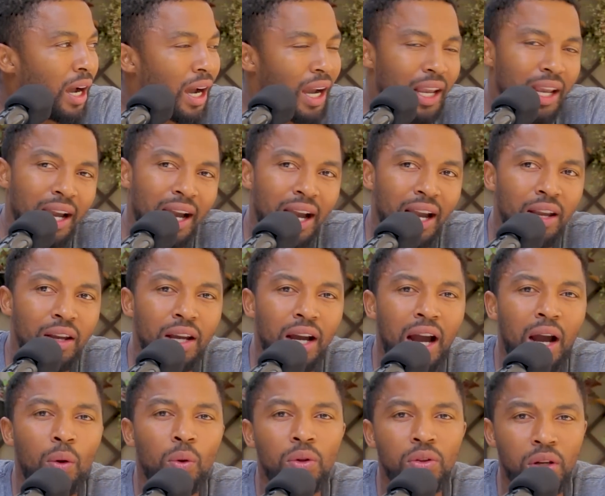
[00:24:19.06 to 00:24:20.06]

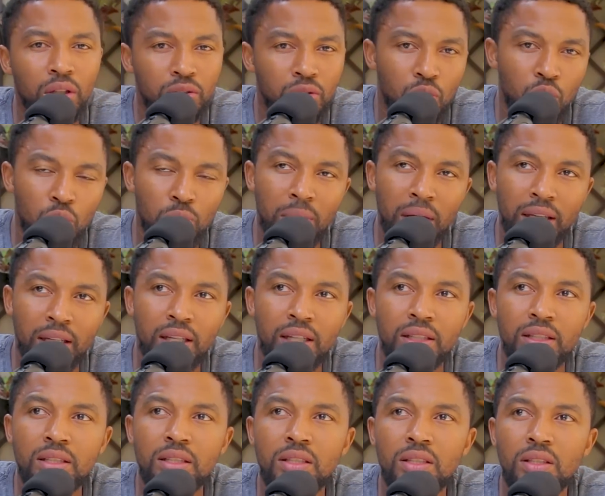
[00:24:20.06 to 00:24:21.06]
I will not groom my
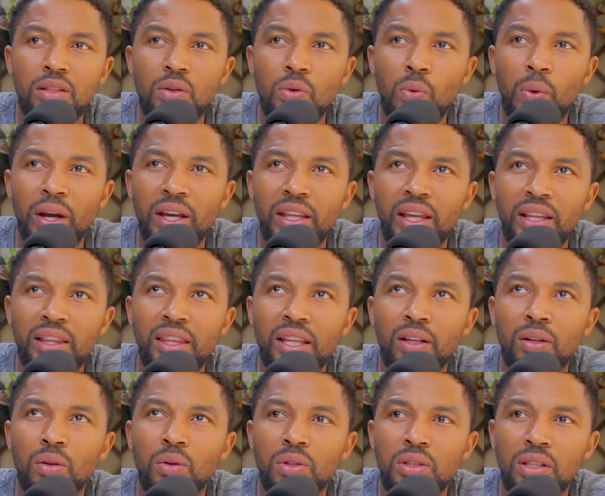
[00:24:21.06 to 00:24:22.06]
kids where they think,
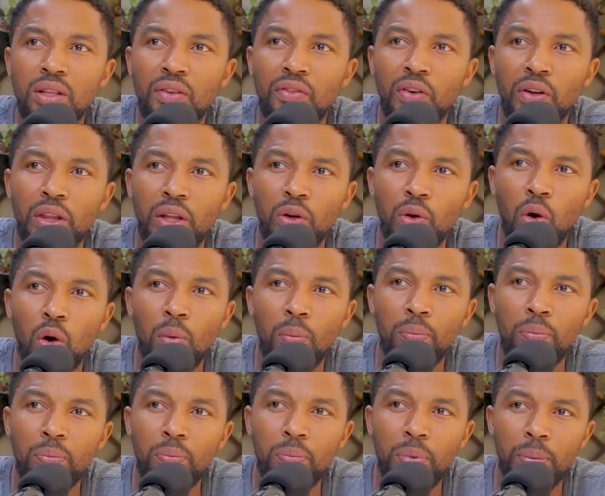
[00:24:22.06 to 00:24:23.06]
for the
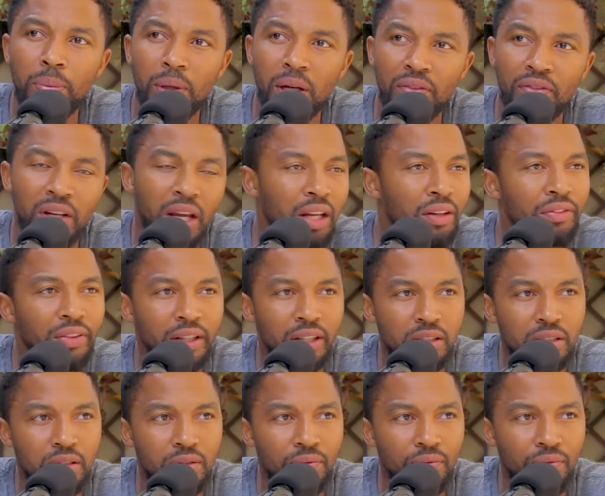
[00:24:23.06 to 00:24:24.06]
norm, people have 9
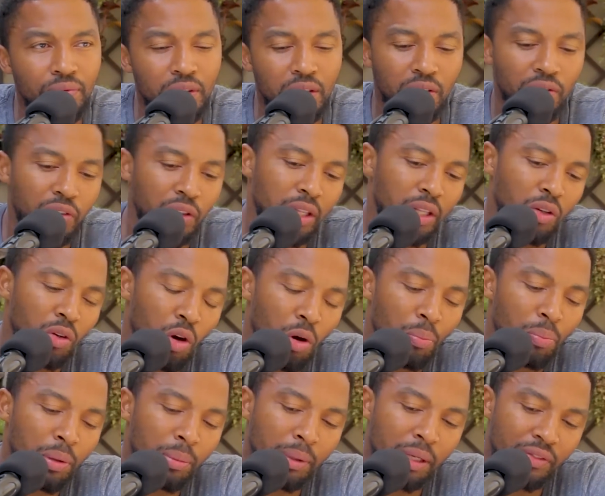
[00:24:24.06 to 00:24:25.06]
fingers. For the norm,
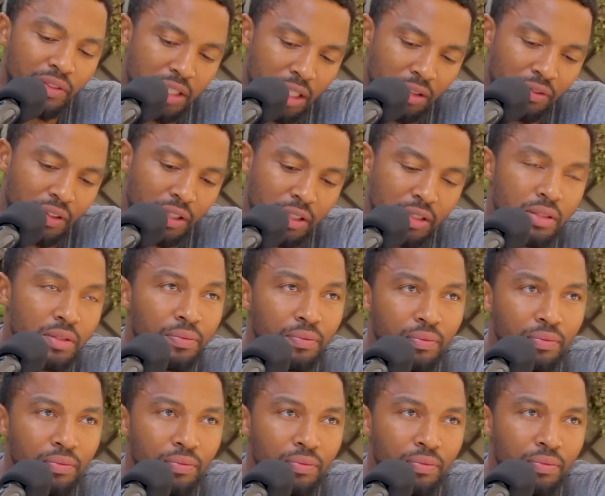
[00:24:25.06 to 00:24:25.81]
people have 10 fingers.